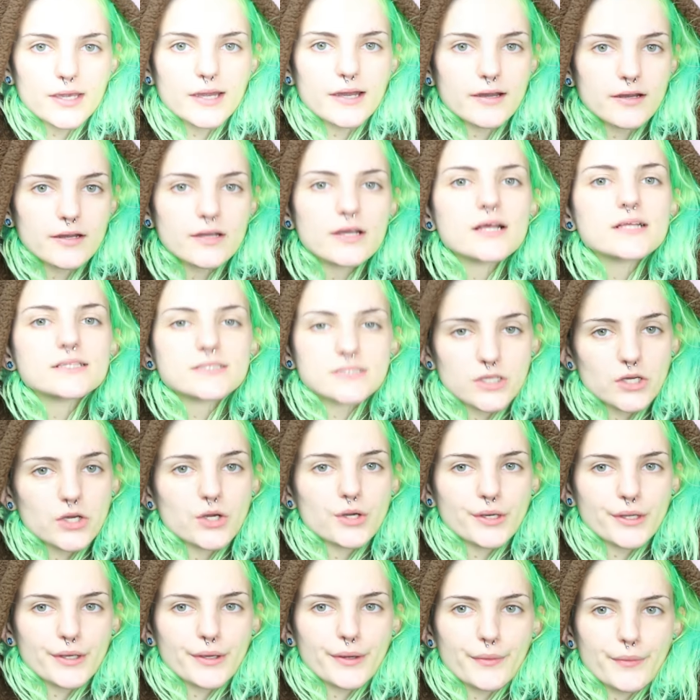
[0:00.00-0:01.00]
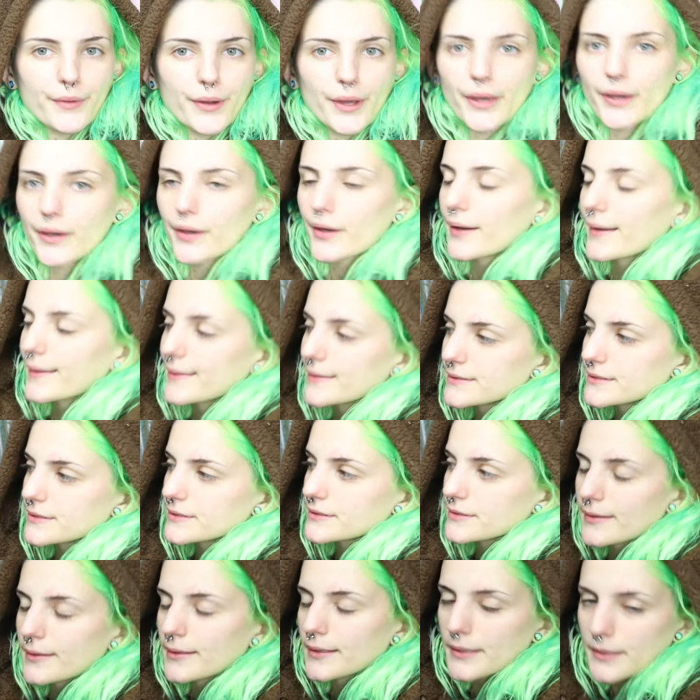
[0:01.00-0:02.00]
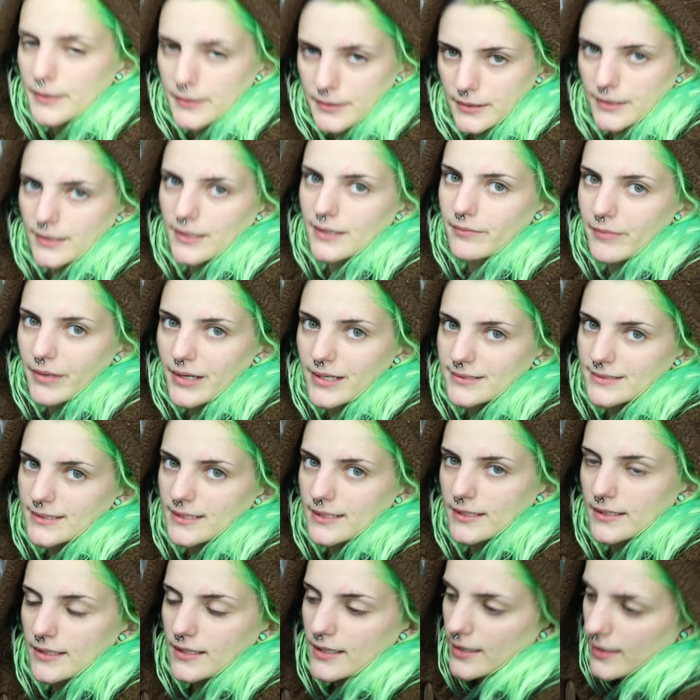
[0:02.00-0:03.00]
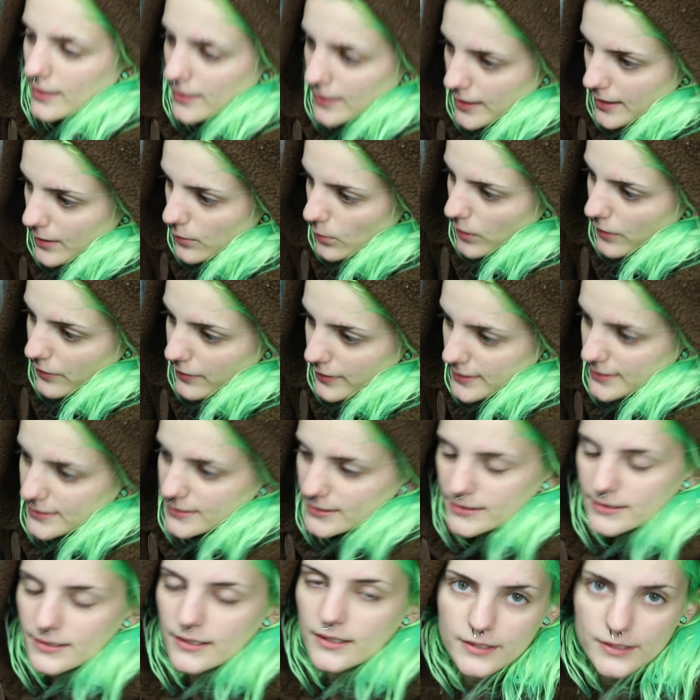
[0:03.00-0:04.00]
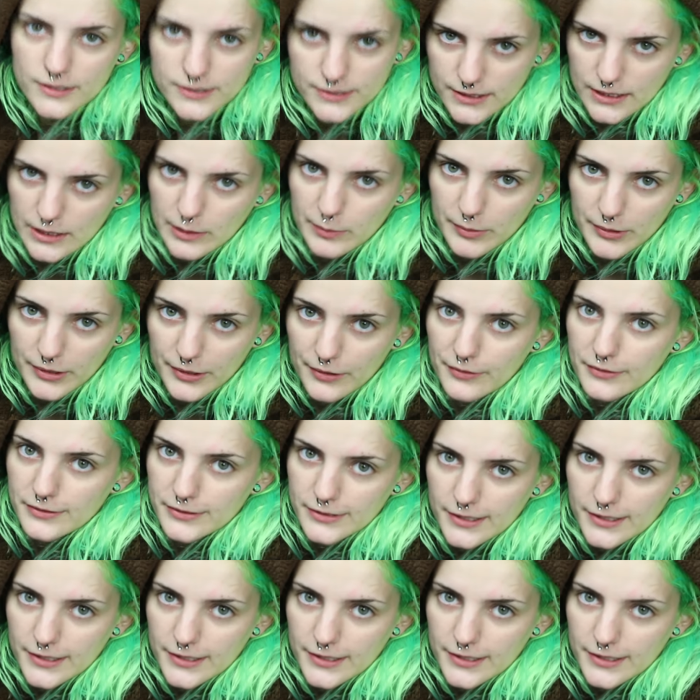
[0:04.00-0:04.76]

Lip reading: Yeah, it's a hoodie, okay? It's literally amazing, and I wear this to sleep all the